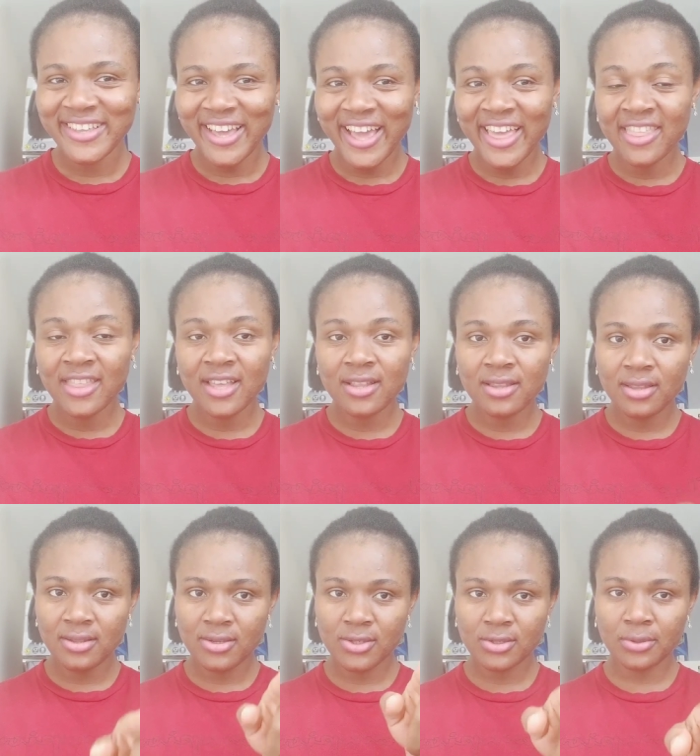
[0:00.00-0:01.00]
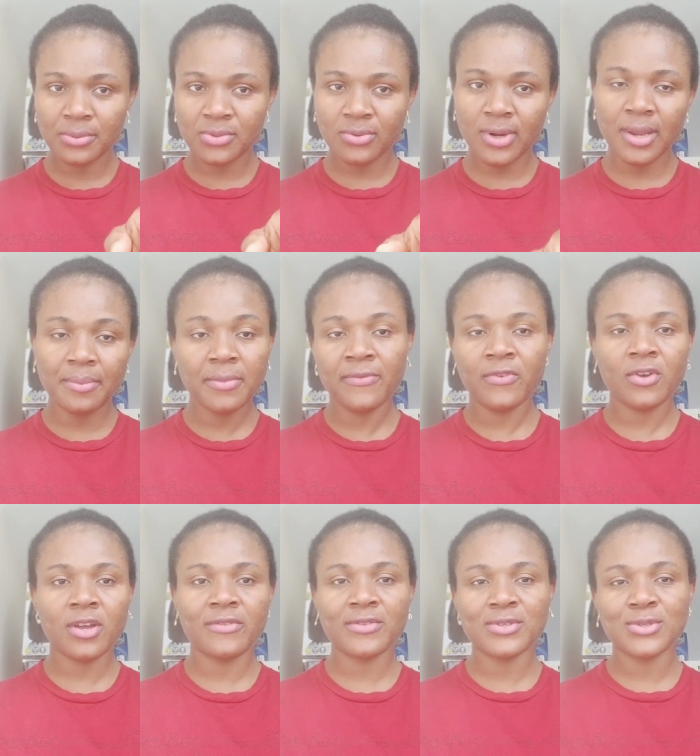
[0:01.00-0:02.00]
and then subscribe if you
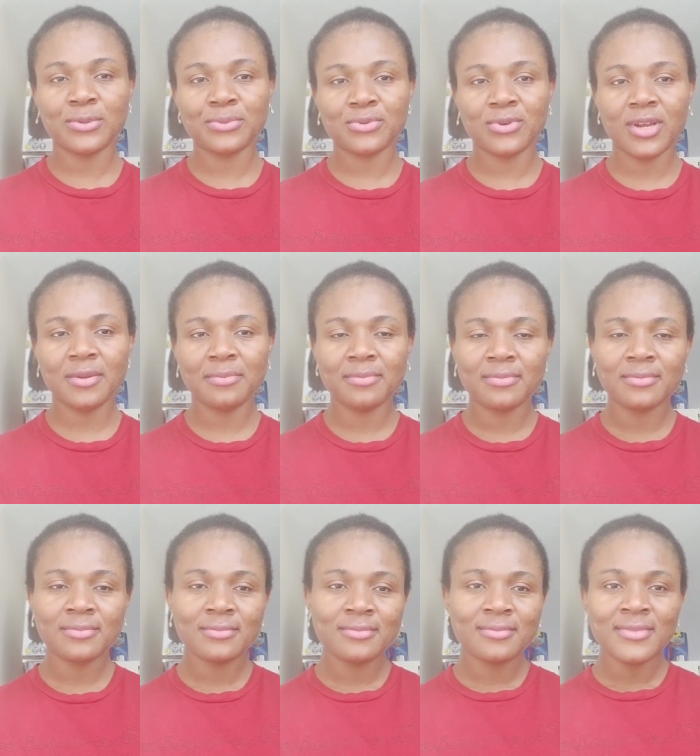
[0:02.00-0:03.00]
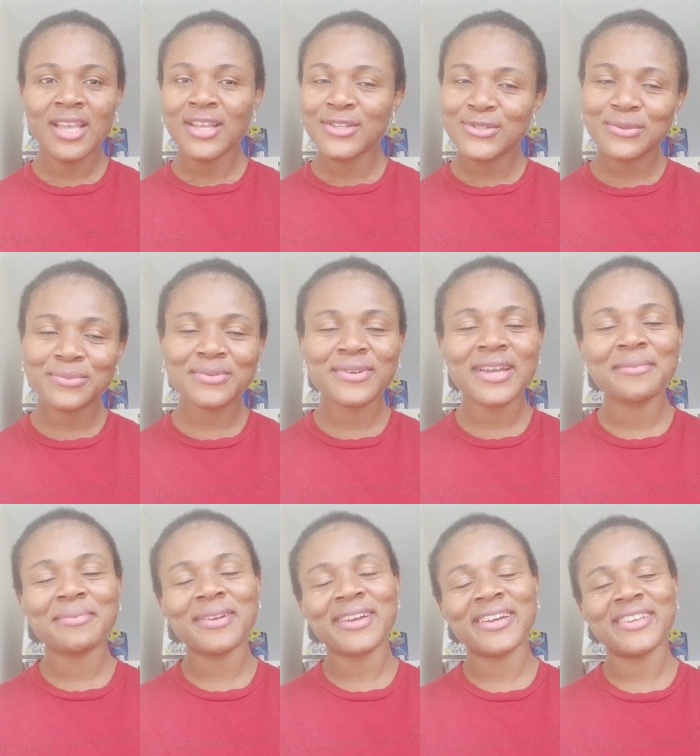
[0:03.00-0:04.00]
haven't subscribed.
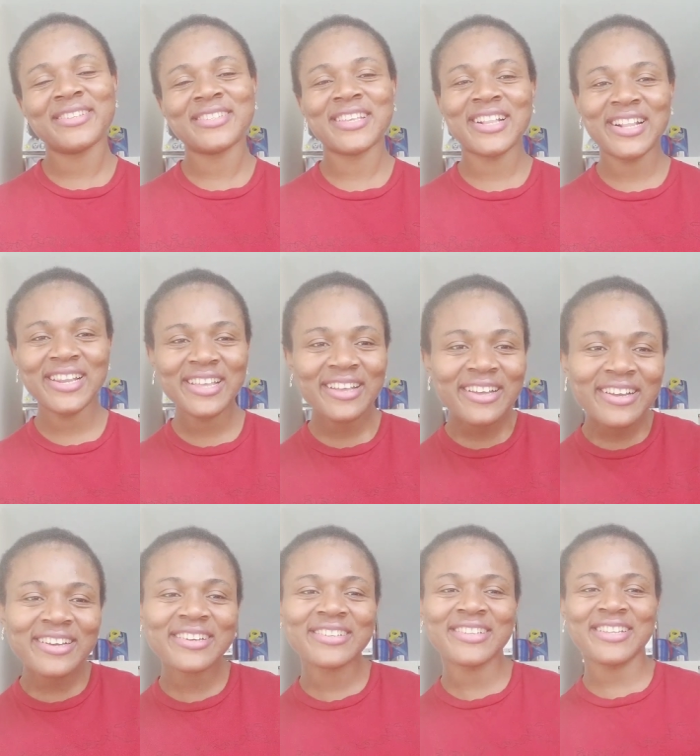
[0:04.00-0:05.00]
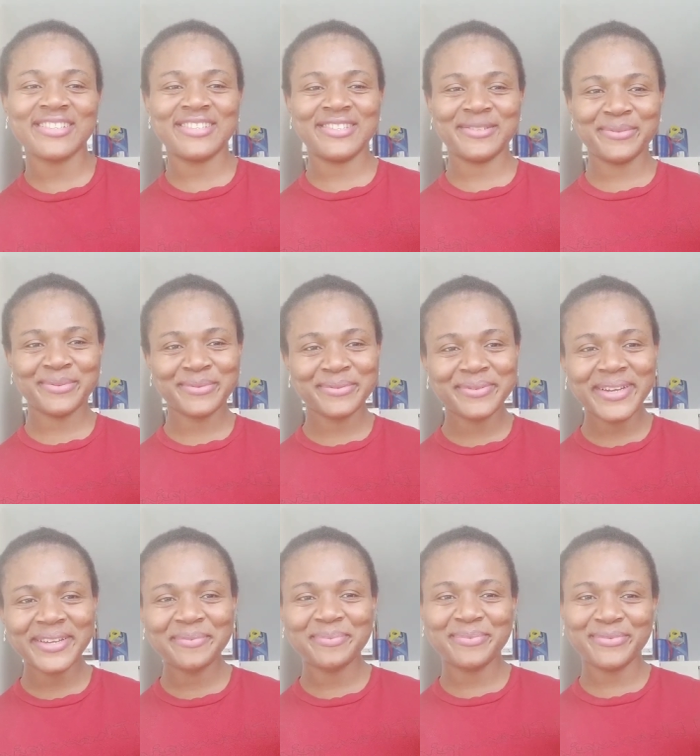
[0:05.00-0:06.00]
Subscribe, guys. Click that
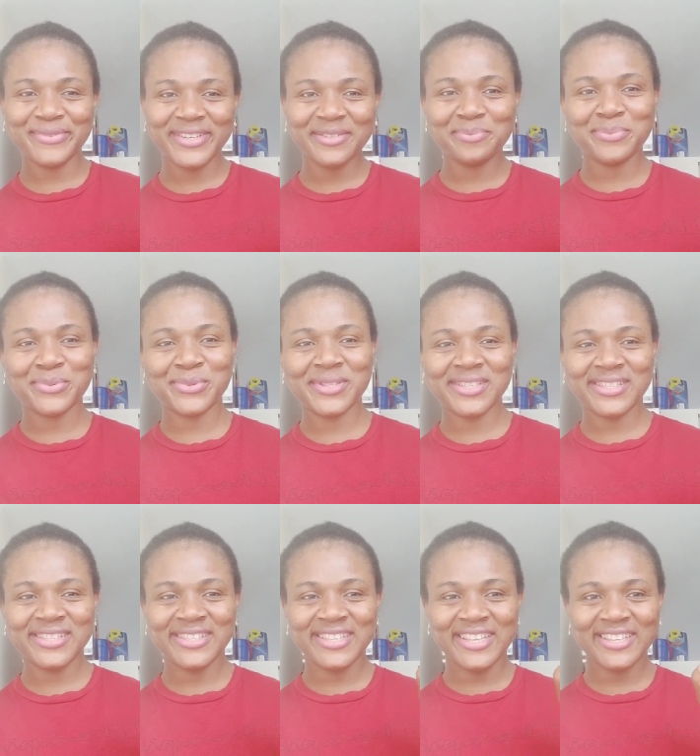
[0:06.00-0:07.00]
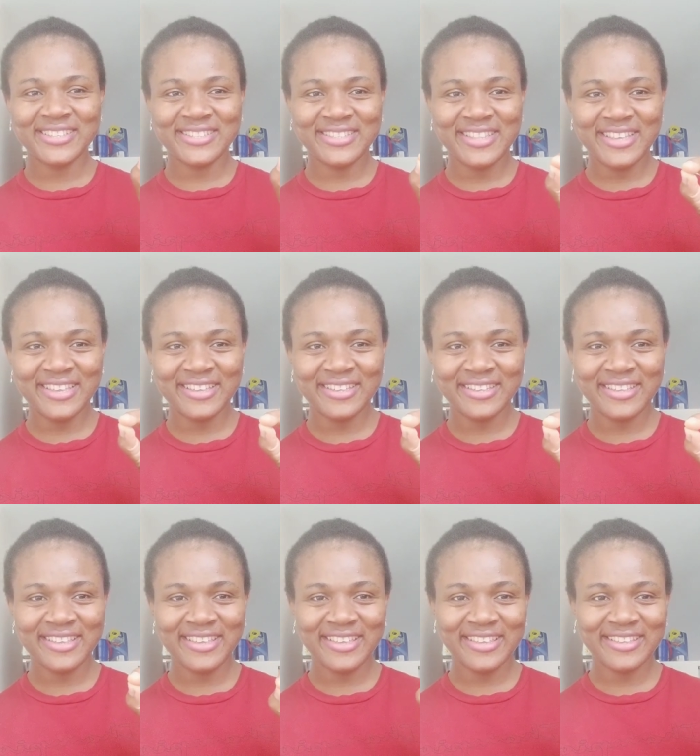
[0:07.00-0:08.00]
subscribe red button that is there.
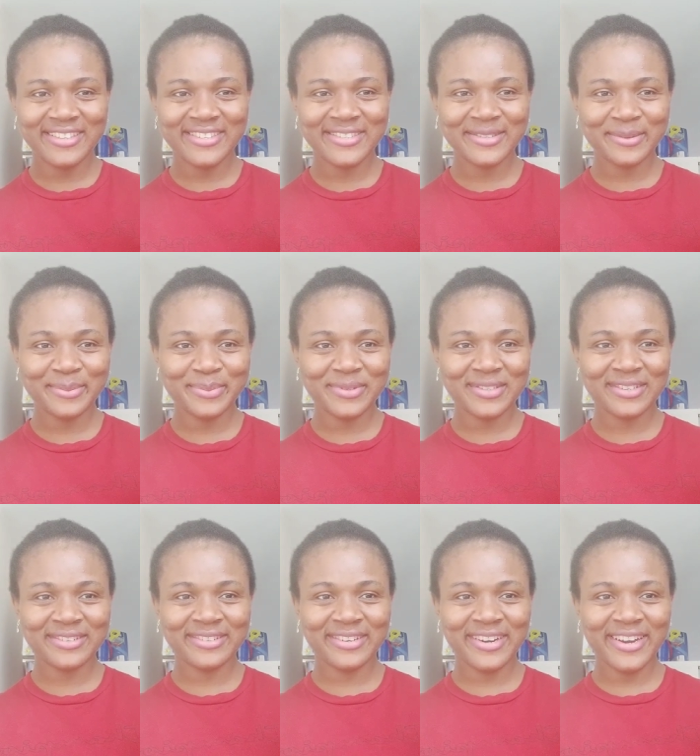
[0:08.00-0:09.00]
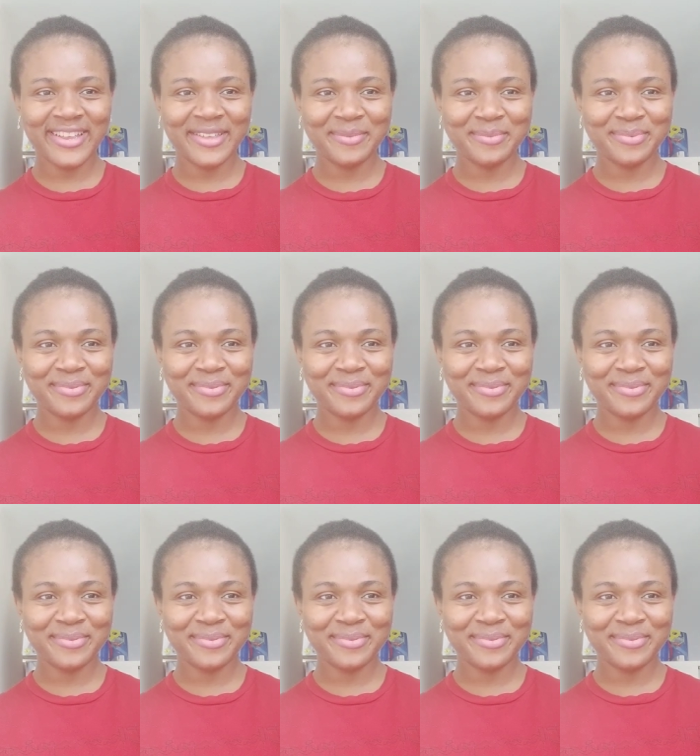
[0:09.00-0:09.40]
Subscribe.